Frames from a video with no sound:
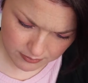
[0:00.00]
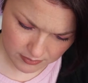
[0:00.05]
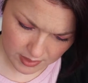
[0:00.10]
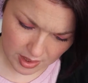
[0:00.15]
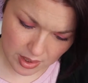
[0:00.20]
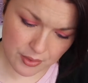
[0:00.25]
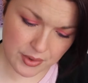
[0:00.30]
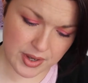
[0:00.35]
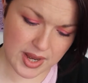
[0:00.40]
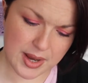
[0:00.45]

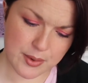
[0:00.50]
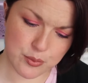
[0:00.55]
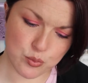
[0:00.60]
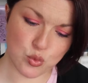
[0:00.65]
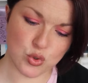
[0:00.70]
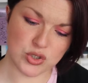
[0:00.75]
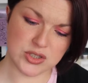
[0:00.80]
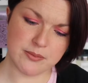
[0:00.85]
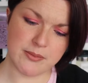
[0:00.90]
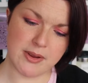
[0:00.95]
Oh yeah,
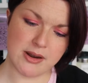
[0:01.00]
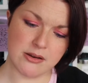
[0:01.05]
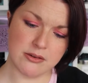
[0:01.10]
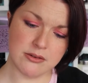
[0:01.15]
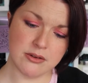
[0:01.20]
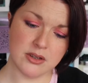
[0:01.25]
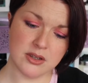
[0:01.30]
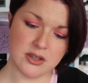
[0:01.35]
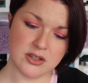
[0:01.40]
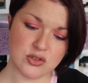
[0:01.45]

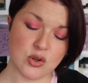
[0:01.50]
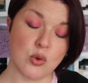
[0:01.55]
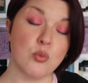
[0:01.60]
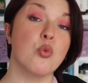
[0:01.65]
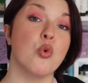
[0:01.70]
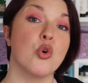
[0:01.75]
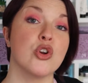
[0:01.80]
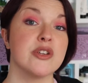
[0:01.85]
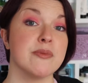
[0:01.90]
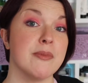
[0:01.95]
watermelon. It's got
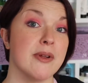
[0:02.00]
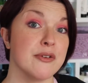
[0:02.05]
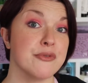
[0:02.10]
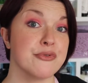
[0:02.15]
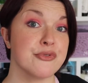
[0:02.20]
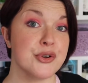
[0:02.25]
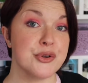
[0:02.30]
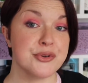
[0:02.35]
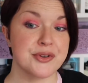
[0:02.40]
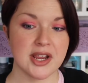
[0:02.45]
watermelon
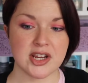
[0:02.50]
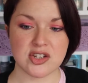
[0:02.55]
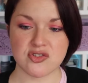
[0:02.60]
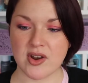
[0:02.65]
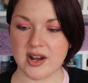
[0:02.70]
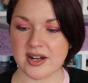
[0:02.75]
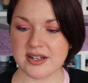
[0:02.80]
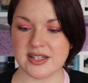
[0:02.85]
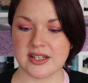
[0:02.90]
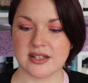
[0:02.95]
fruit
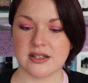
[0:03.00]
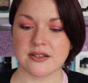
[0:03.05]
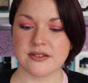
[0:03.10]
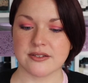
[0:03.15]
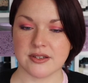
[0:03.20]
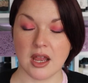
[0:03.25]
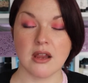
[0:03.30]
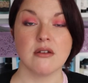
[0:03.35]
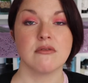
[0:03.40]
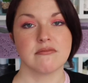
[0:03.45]
extract in,
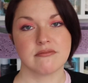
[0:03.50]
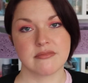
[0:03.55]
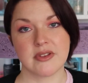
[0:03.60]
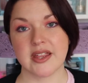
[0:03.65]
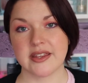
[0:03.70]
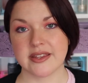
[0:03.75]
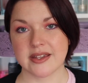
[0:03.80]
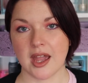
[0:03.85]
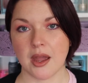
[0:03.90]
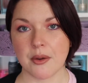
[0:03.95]
so
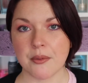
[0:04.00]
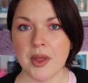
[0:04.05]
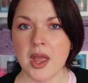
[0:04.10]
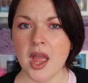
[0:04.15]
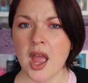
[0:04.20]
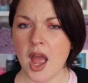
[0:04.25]
there you go.